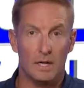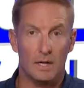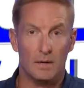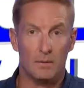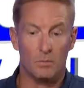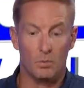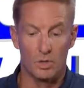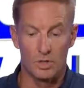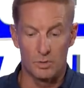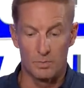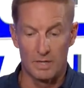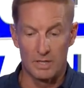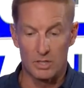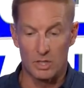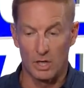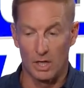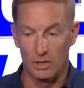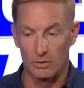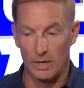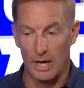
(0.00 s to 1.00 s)
which means
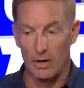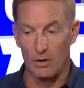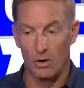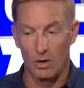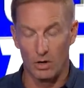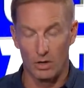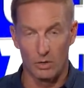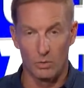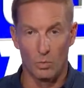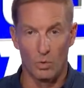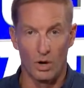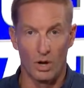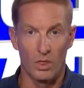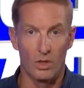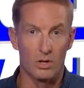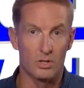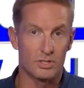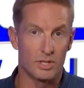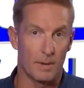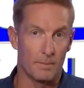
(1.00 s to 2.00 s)
Colorado already one of
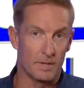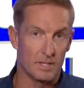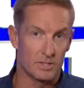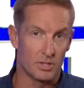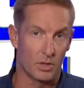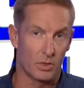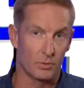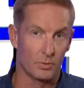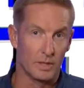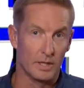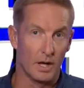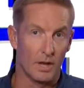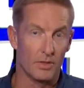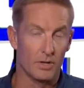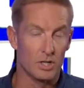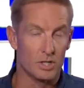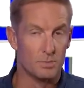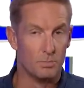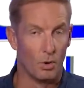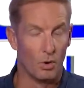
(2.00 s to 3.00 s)
those. That means the three
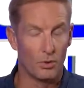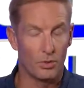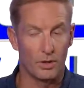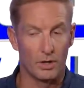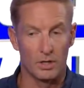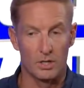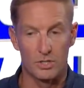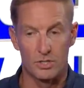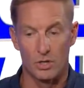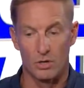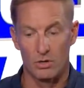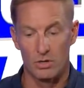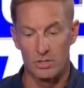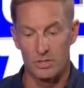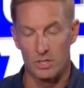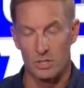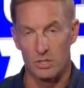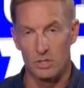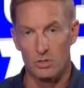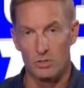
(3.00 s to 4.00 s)
others, both Arizona's
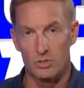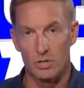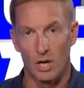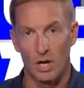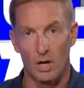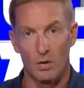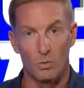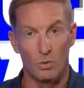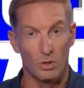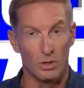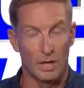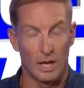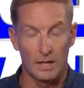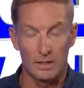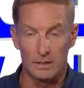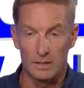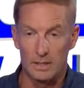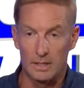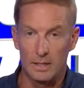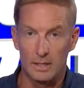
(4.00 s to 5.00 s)
and Utah, will
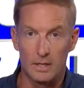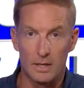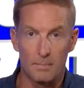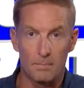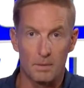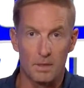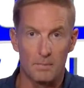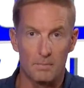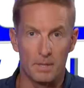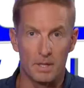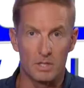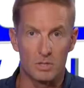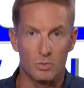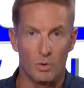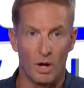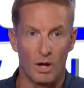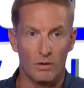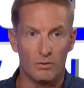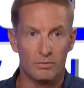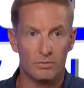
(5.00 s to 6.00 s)
likely end up in the Big
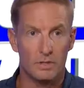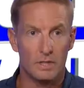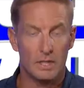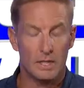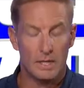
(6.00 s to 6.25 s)
12.